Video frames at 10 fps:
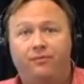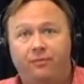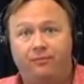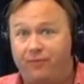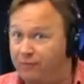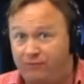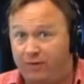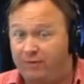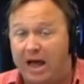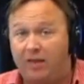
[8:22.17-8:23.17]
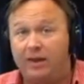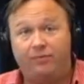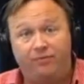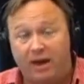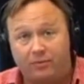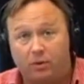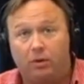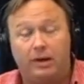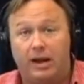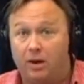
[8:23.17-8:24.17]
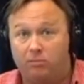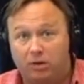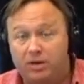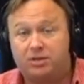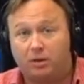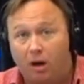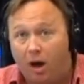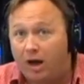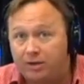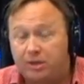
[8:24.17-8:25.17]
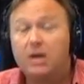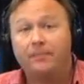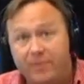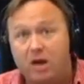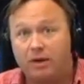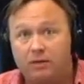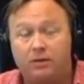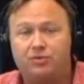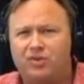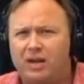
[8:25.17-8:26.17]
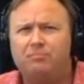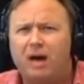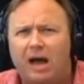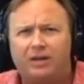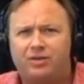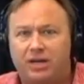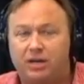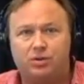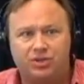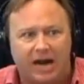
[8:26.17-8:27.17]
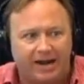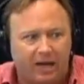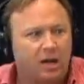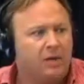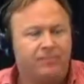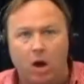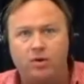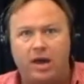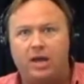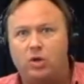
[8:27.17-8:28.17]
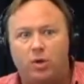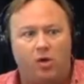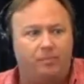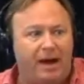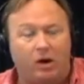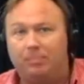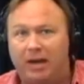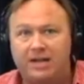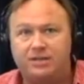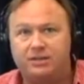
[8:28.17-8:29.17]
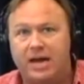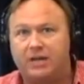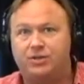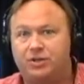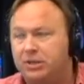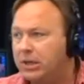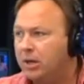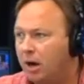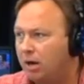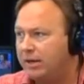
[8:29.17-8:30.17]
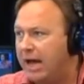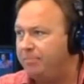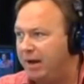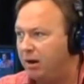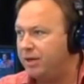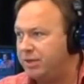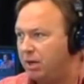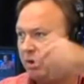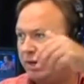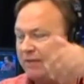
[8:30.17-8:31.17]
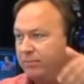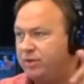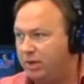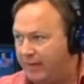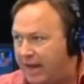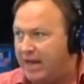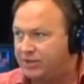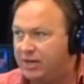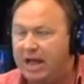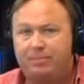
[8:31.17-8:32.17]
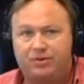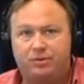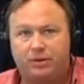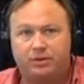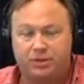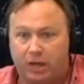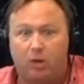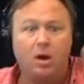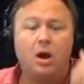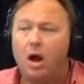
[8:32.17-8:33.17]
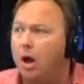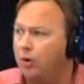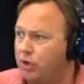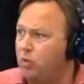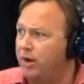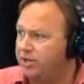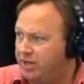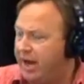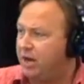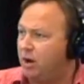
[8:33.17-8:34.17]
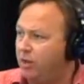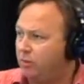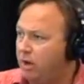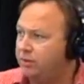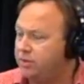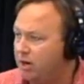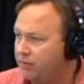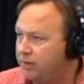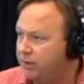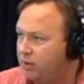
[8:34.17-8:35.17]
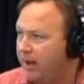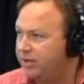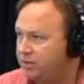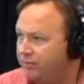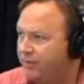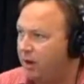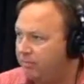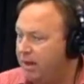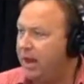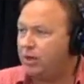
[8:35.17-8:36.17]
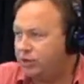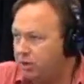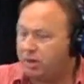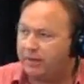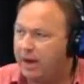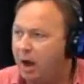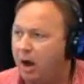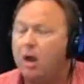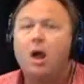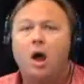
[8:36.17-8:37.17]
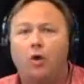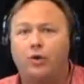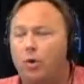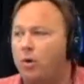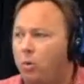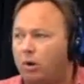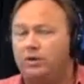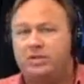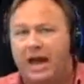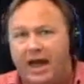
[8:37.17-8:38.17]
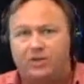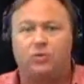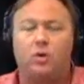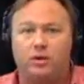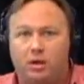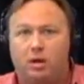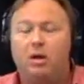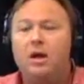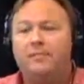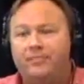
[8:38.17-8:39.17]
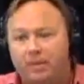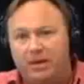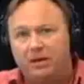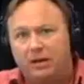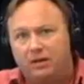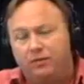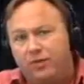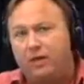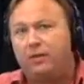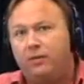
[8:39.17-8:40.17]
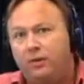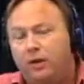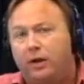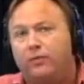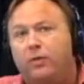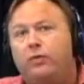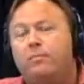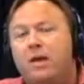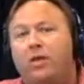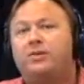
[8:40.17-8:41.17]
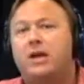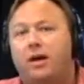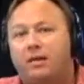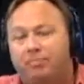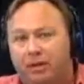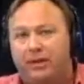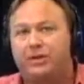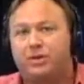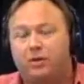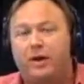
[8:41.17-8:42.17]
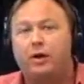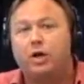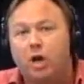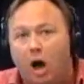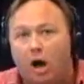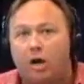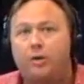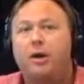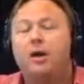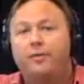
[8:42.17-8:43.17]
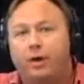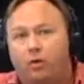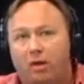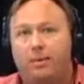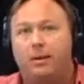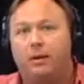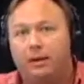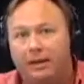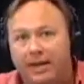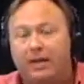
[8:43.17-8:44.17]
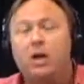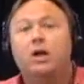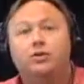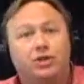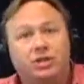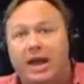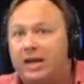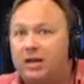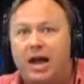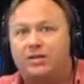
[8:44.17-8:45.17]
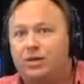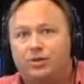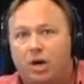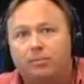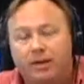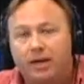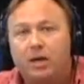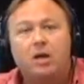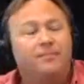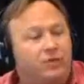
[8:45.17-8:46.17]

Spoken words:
violating federal and I know British laws. They're in there setting policy and deciding, okay, you want all the power plants in Texas? Our guy Perry's here, he'll give them to you. That actually happened 2 years ago. Oh, you want us to hand all the roads over in the U.S. to a foreign bank? Sure, here they are. Oh, you want a world tax? You want, I mean, look, the military and police are there to guard the criminal elite. Just like in Nazi Germany,